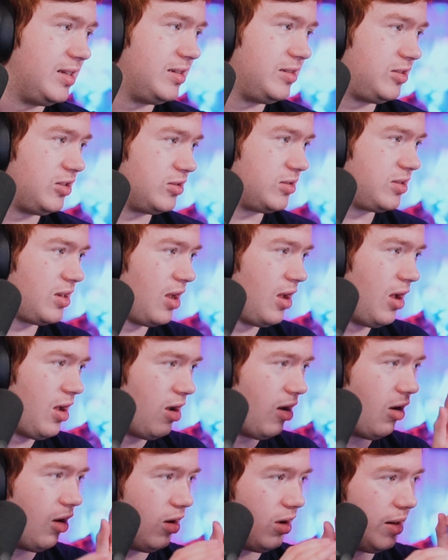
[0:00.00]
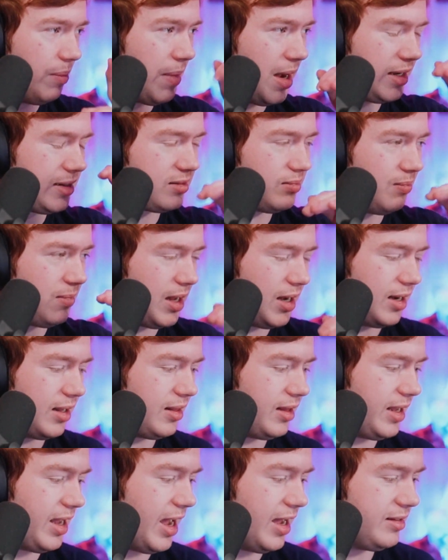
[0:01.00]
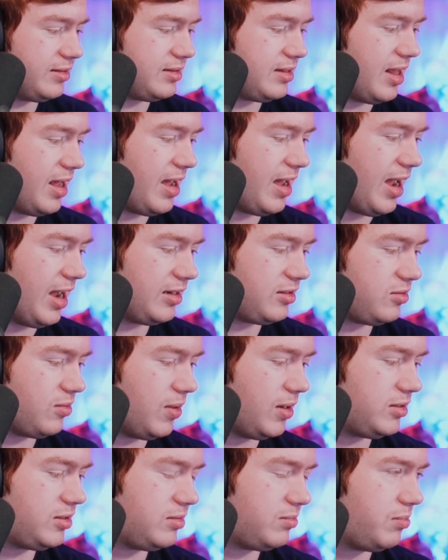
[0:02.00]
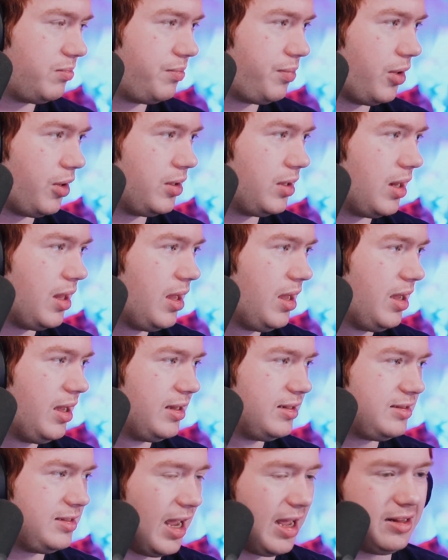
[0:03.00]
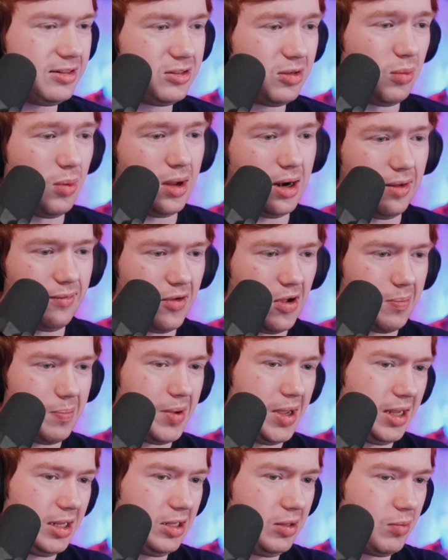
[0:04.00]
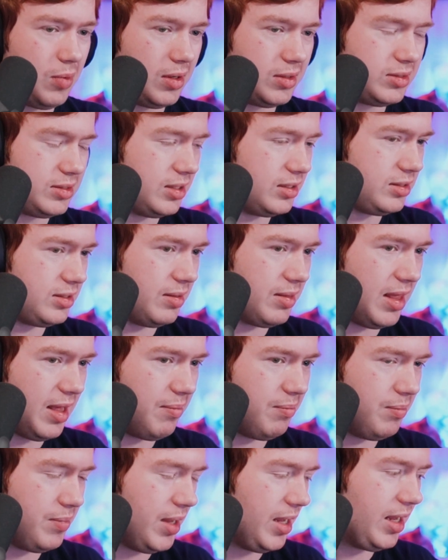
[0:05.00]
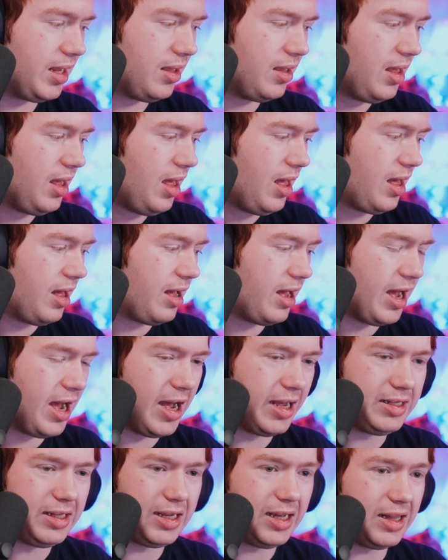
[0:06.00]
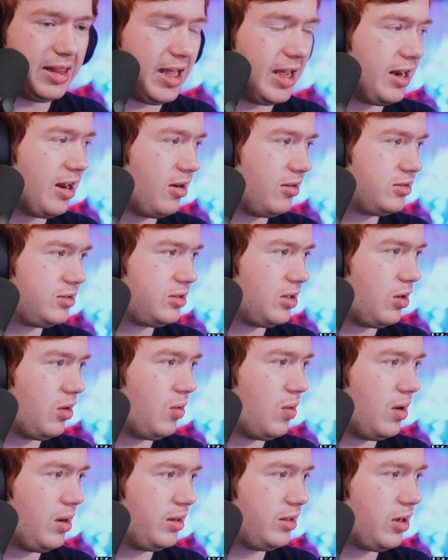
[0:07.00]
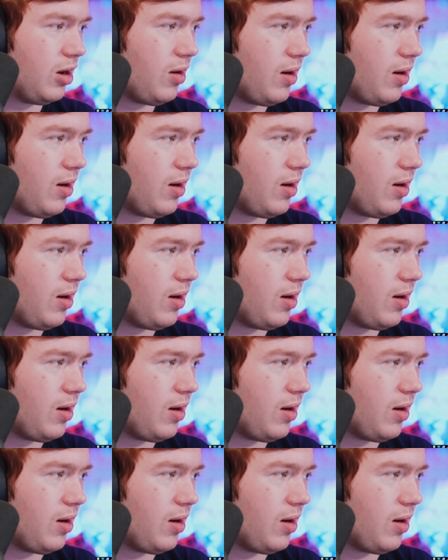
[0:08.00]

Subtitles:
just automatically has that actuation point set to whatever bit you want it to then be. You can then also go